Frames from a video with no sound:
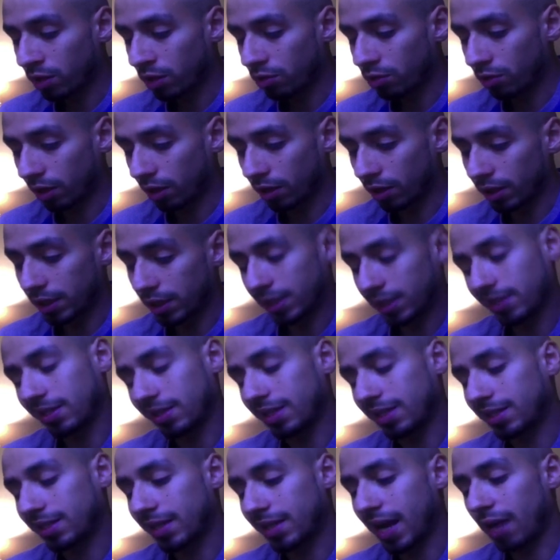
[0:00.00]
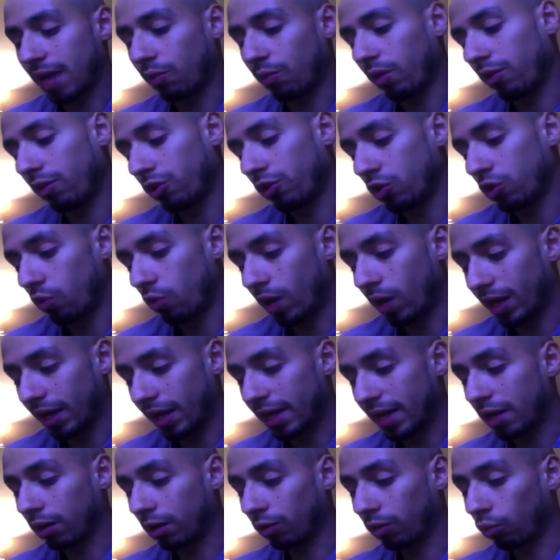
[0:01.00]
You can decide whether you want
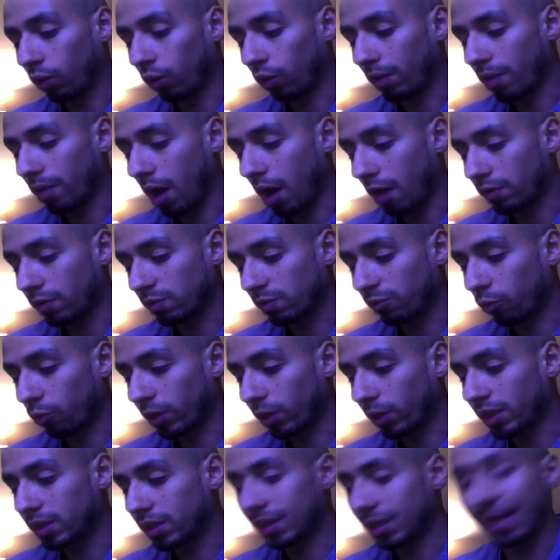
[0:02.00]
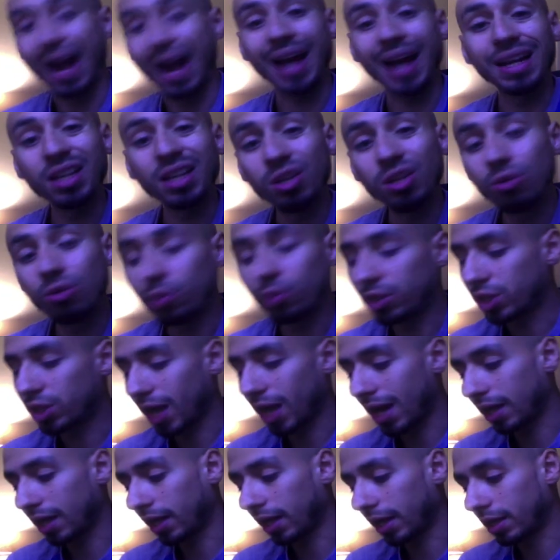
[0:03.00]
to hear Wim Hof's voice guiding you, which
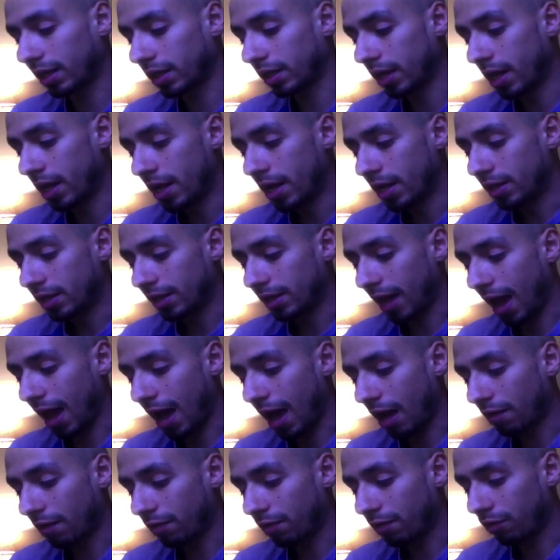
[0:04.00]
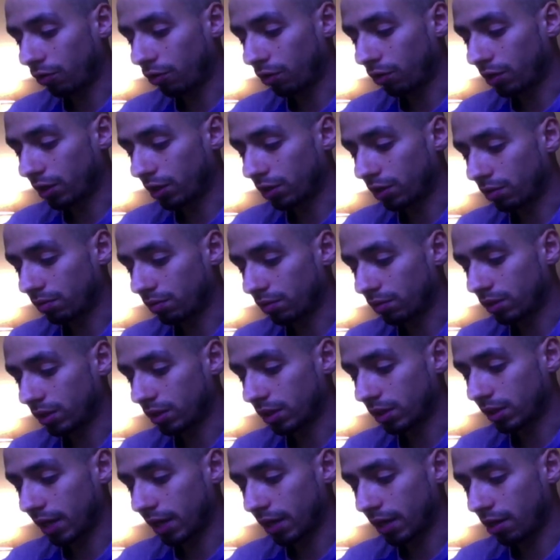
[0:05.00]
I like to have, or you can
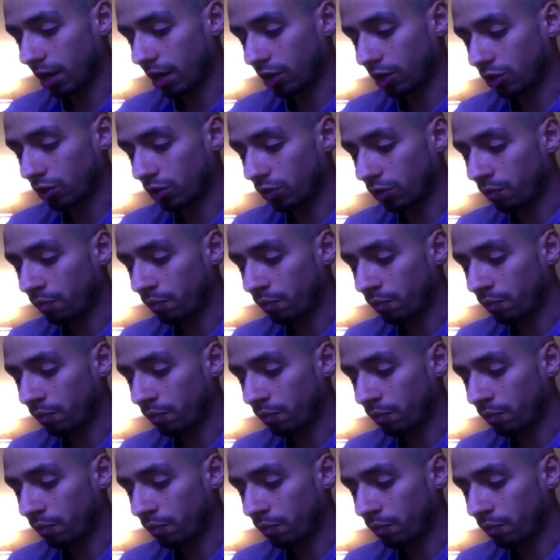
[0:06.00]
decide not to.